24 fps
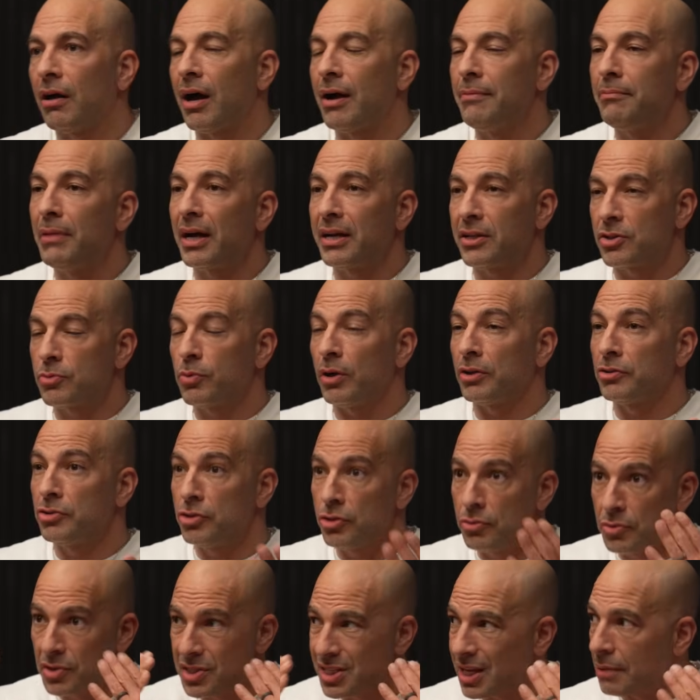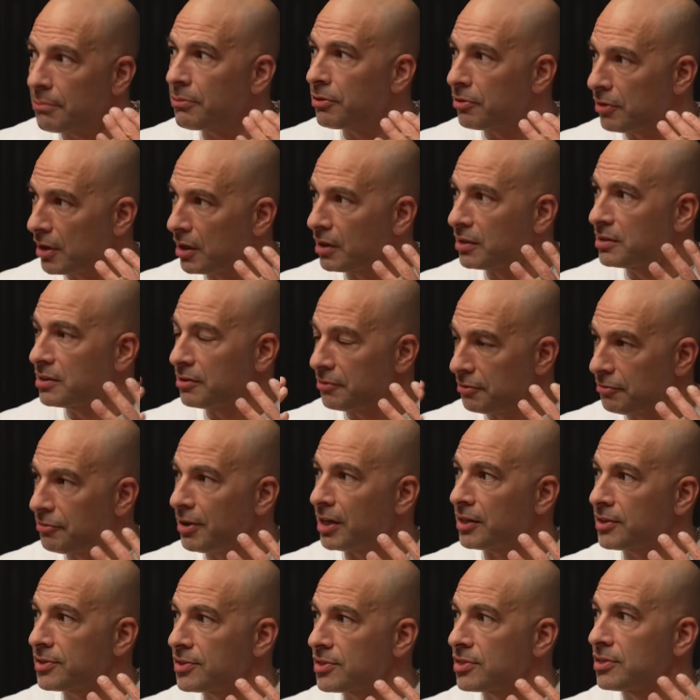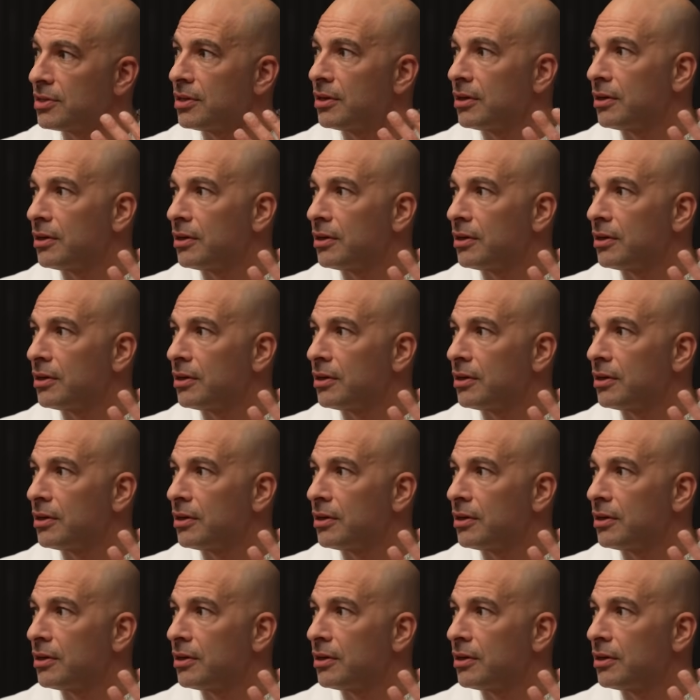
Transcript: I might as well do something to fix